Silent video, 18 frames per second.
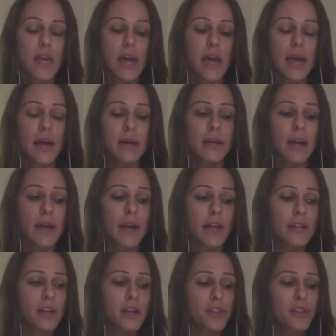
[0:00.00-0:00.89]

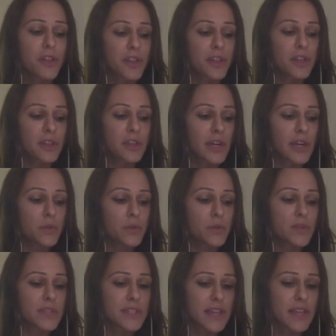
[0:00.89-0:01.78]
Another thing that I
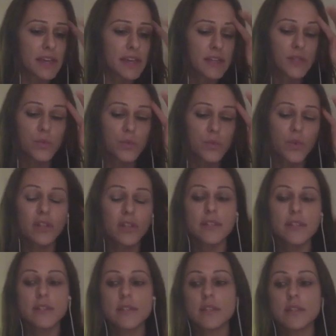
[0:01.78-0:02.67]
would say as well
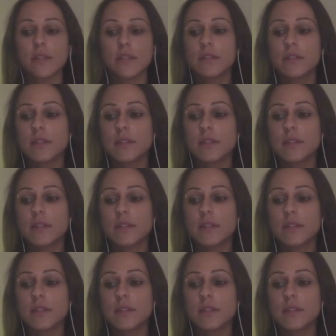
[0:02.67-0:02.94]
is,